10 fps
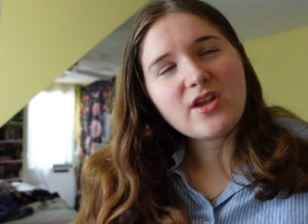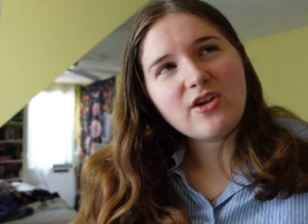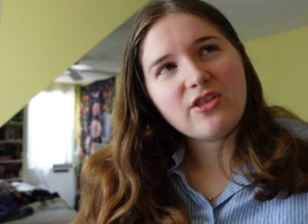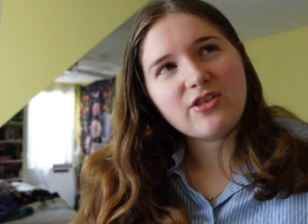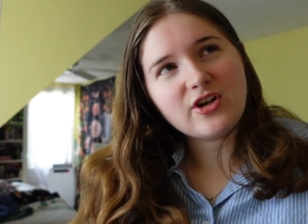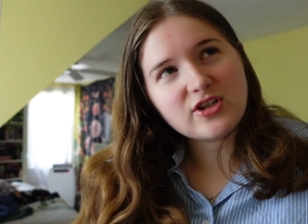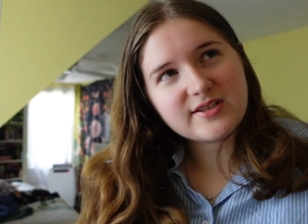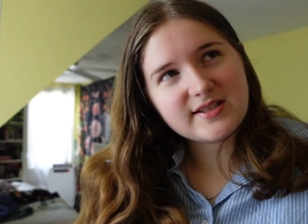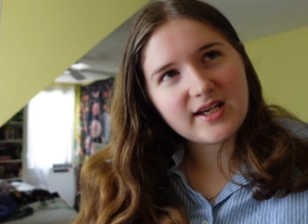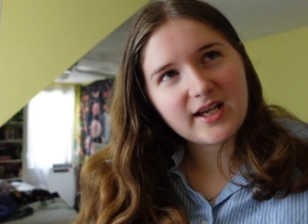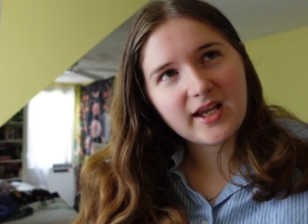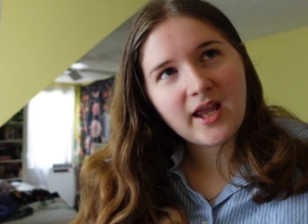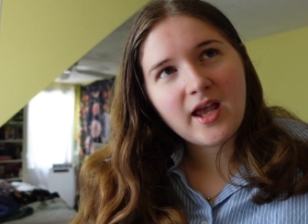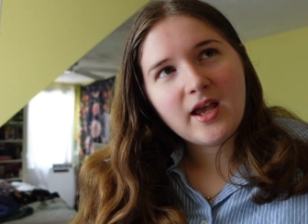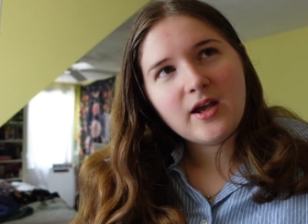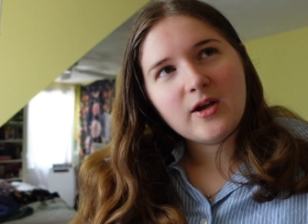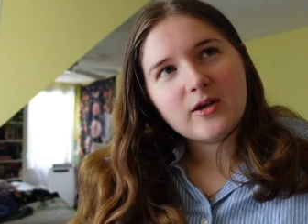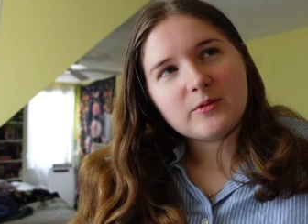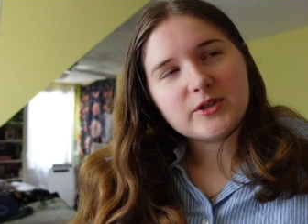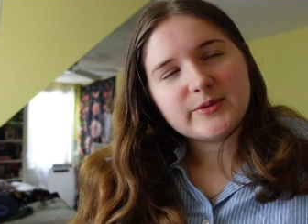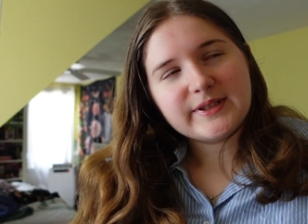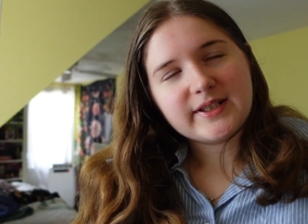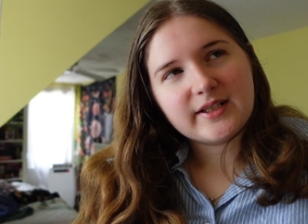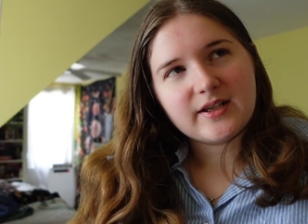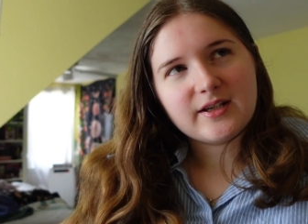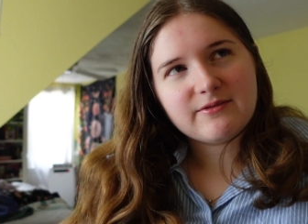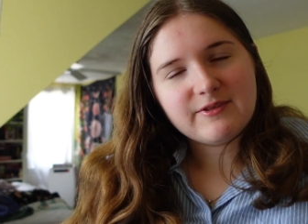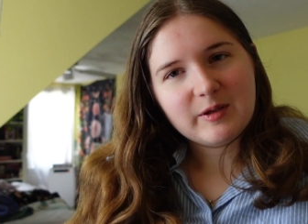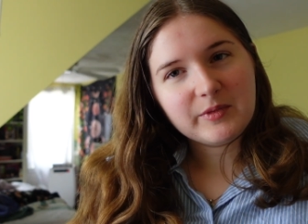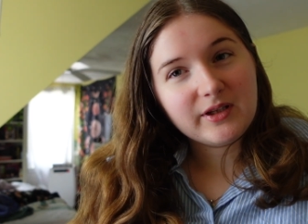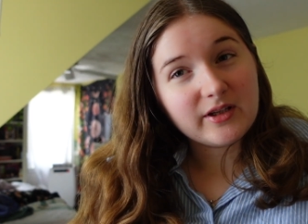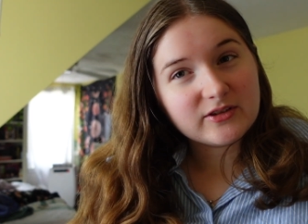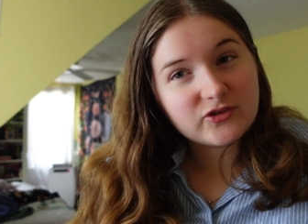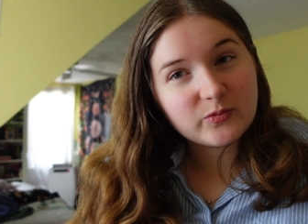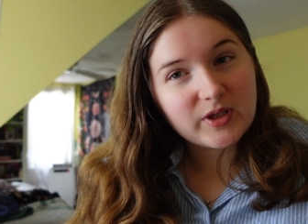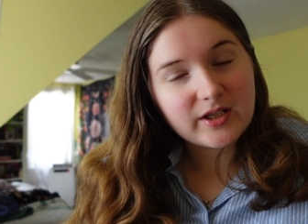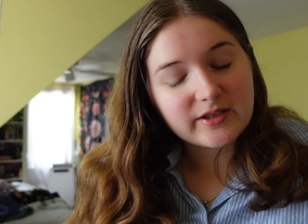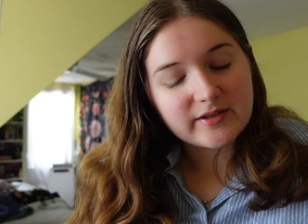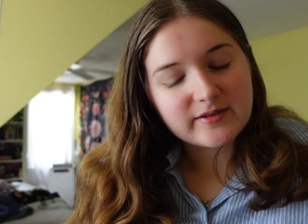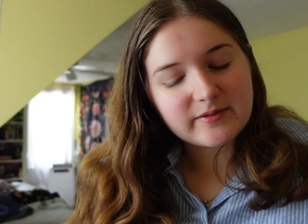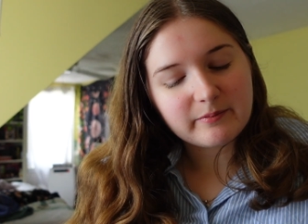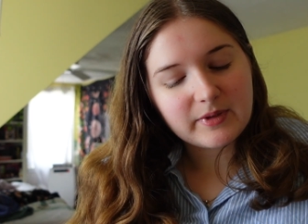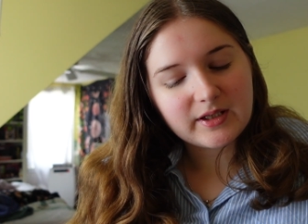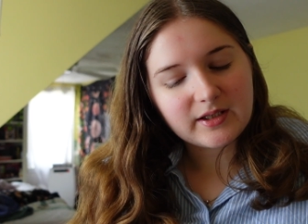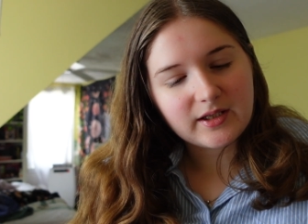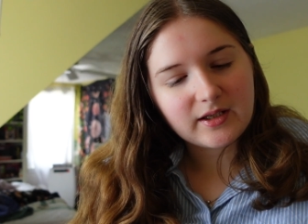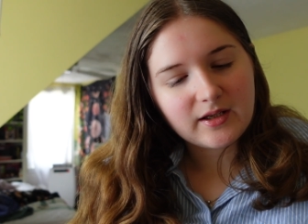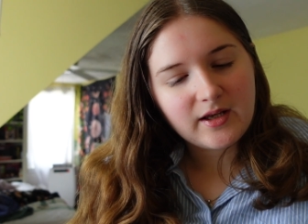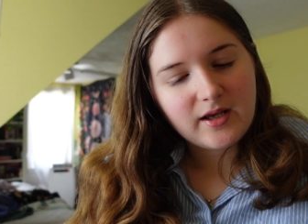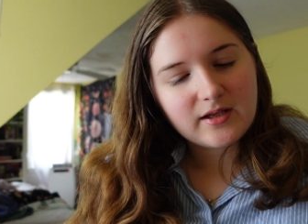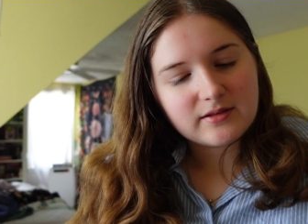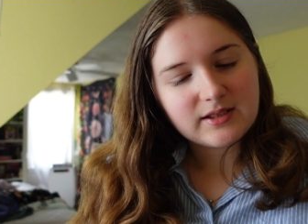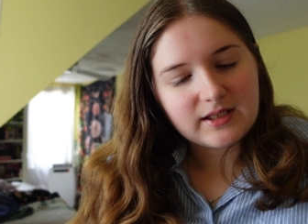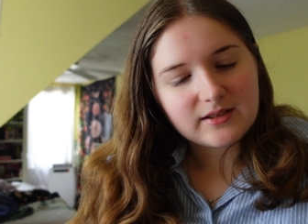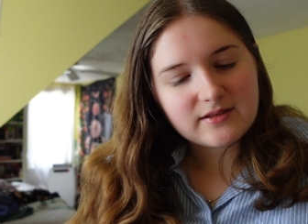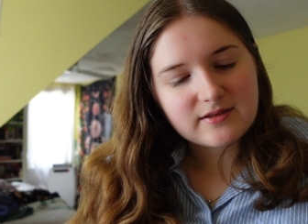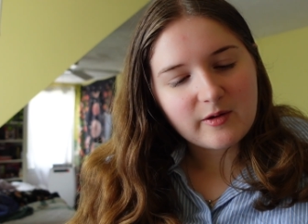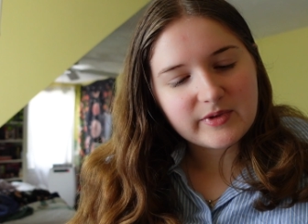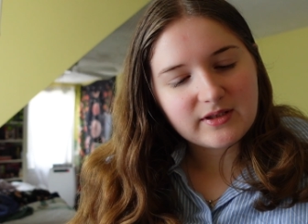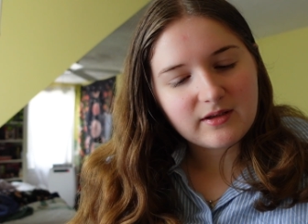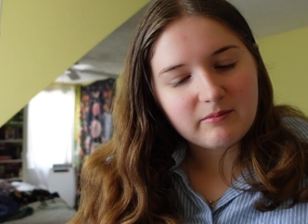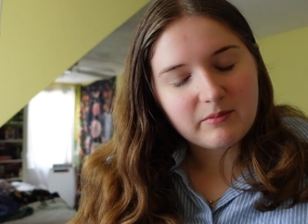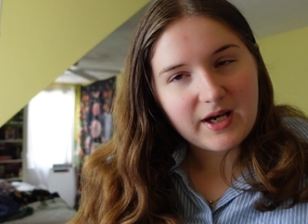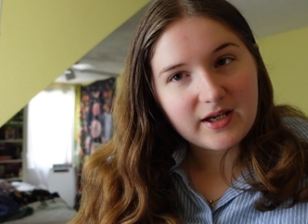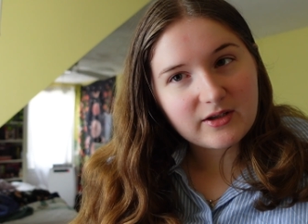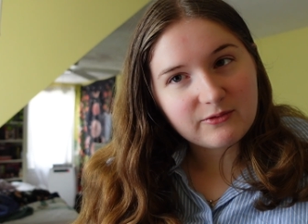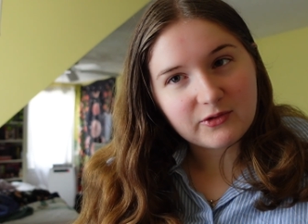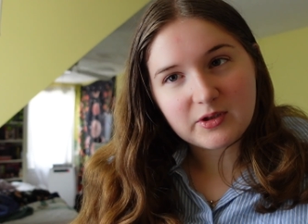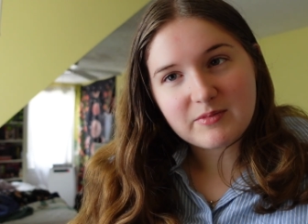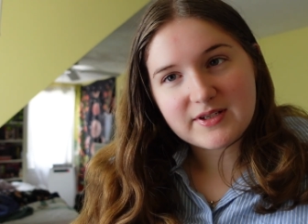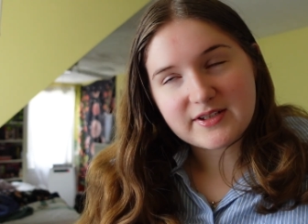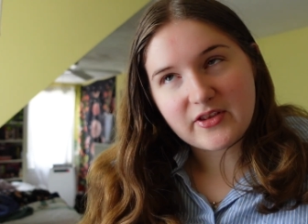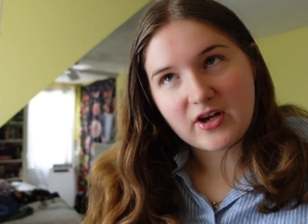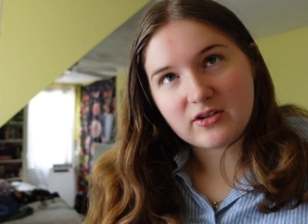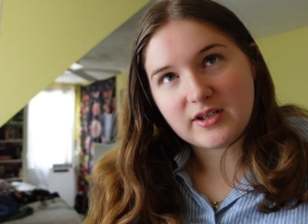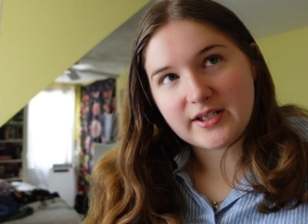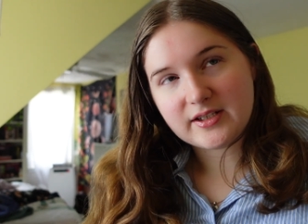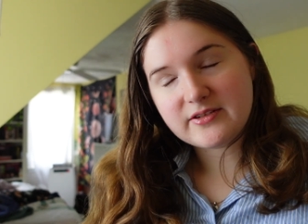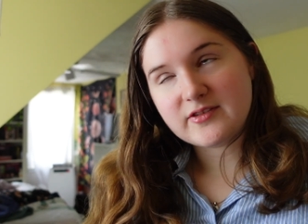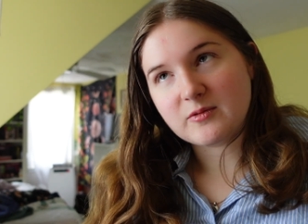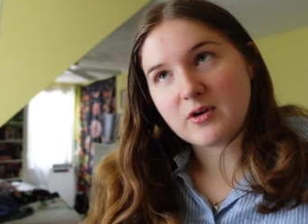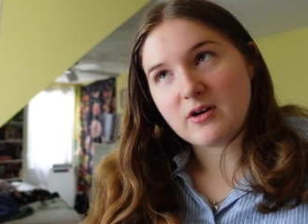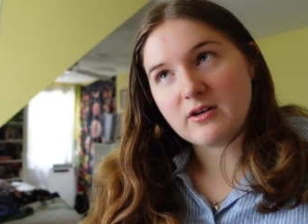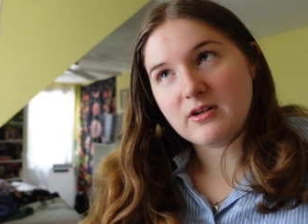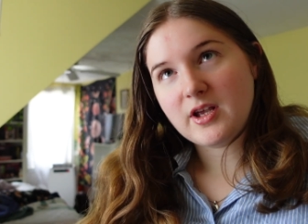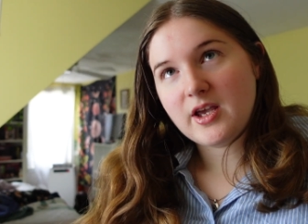Thursday, we're doing like a family lunch because my Nana is coming back from South Carolina, so we're all